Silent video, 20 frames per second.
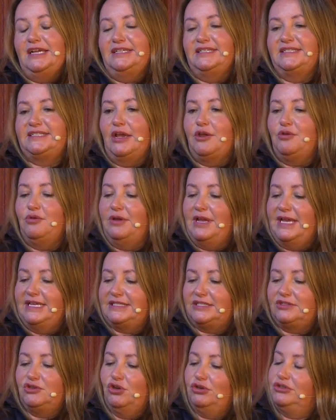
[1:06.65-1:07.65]
So
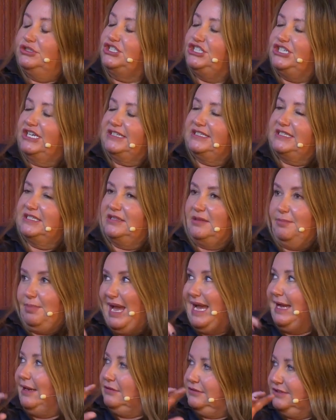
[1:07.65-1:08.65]
it's not just the
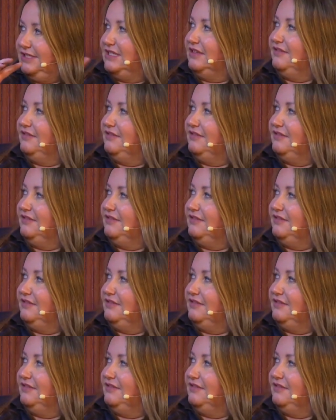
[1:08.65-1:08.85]
pounds